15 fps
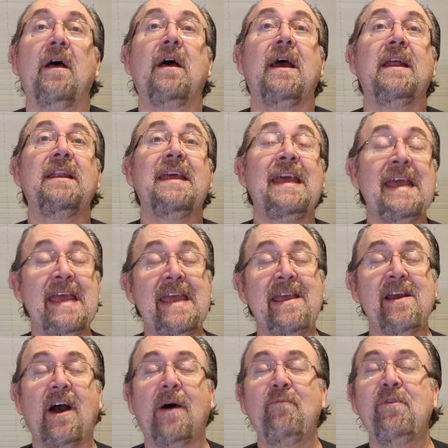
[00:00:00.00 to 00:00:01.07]
And
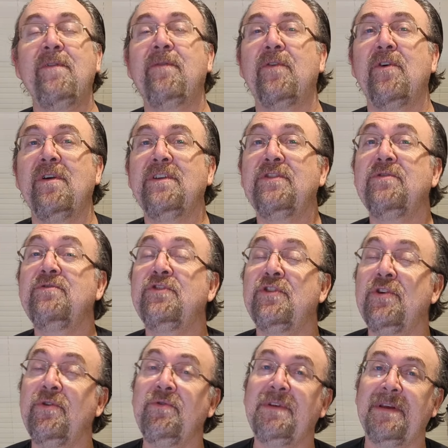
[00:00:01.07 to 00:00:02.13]
here I'm referring to
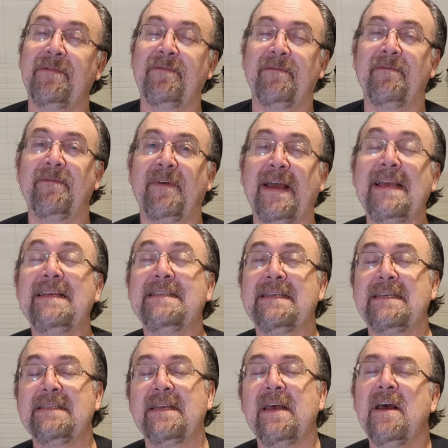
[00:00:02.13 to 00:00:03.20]
2 different
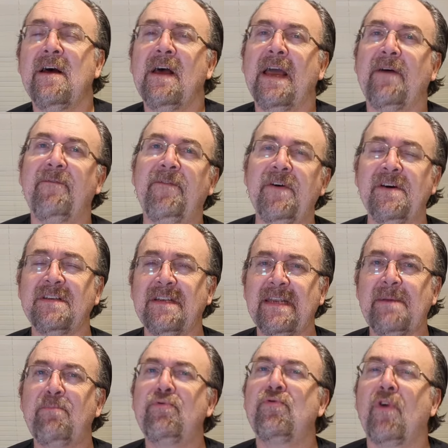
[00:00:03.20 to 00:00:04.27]
phases.
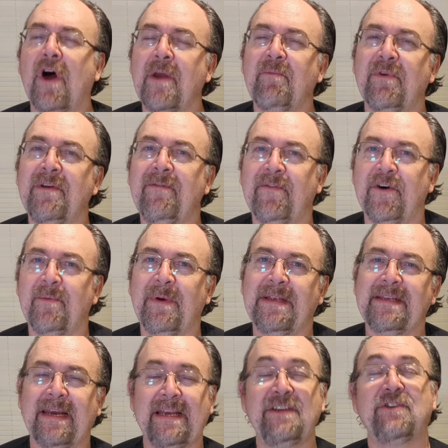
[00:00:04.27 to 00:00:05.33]
Firstly, primary
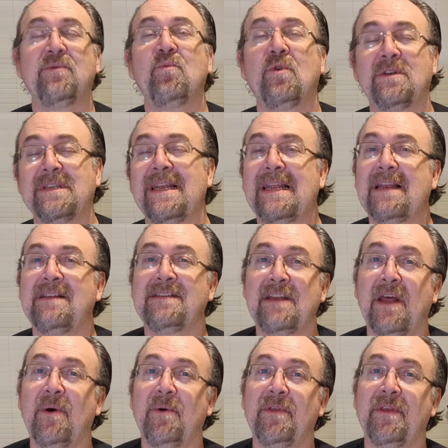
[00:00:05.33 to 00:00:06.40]
fermentation was a little
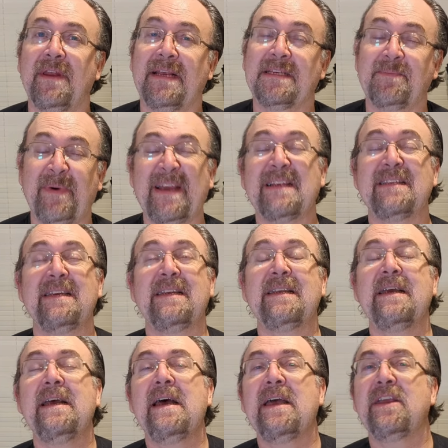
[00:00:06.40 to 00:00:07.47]
slower than expected.
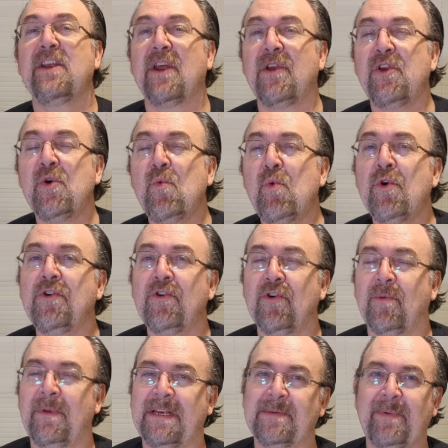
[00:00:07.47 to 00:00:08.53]
You know, you would
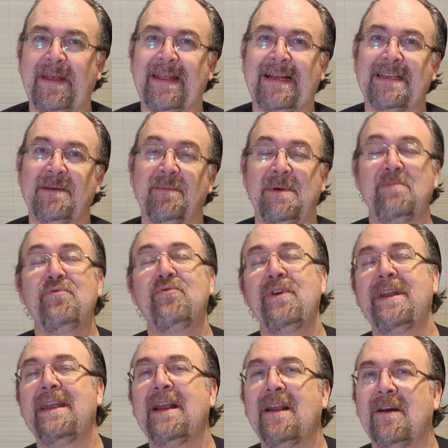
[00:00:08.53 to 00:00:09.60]
normally expect that to be
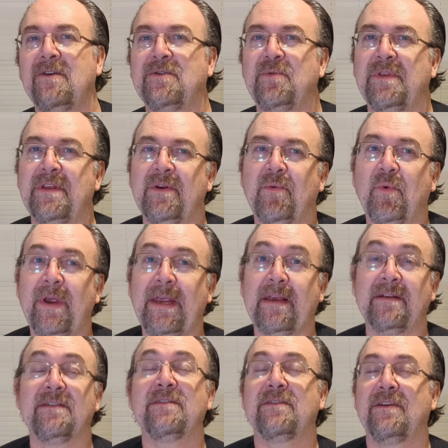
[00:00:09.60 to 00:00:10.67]
pretty close within a week
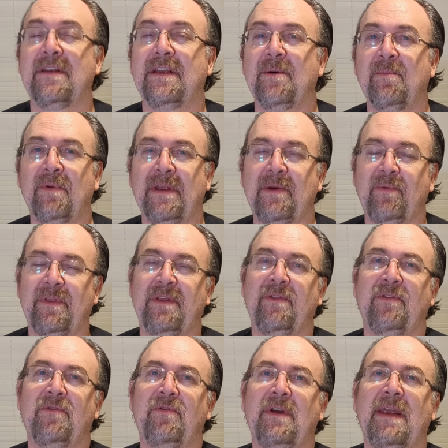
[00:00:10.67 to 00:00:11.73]
and certainly complete within
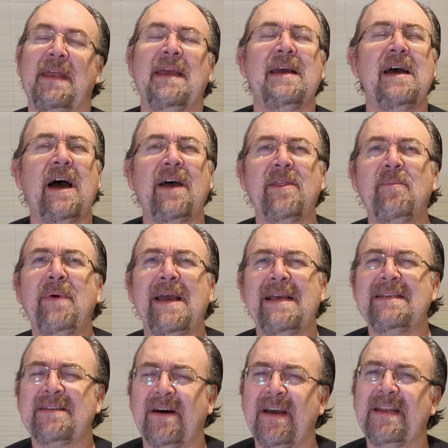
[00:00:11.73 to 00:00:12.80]
3, and the pear
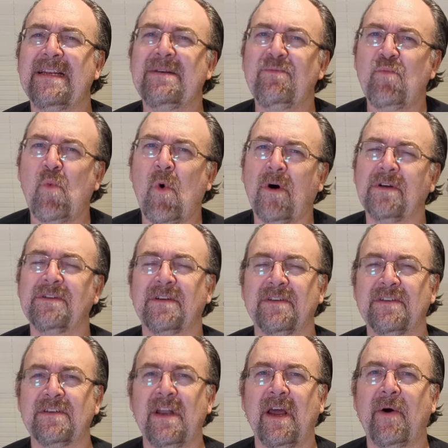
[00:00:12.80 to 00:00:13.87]
cider was
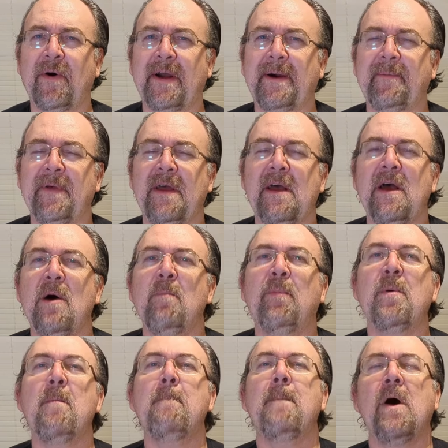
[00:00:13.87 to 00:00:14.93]
slower.
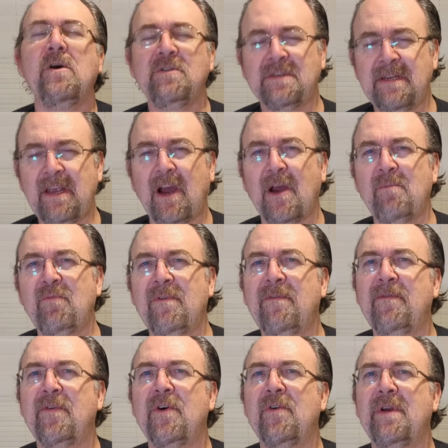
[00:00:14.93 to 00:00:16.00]
But mostly I'm
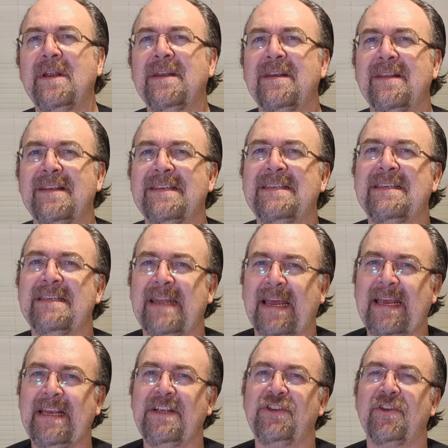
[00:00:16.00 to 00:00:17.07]
referring to the
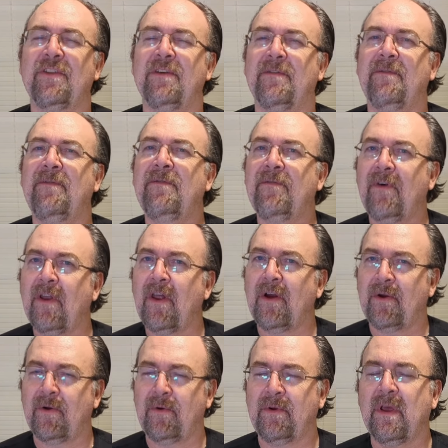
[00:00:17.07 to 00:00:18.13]
stage that
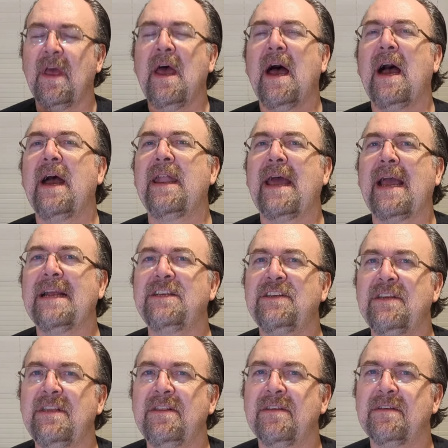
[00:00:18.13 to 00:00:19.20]
followed, and
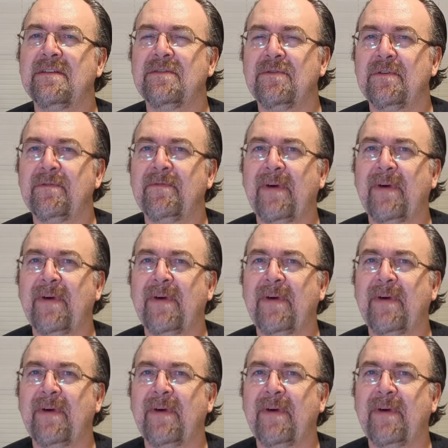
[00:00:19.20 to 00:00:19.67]
actually the sort of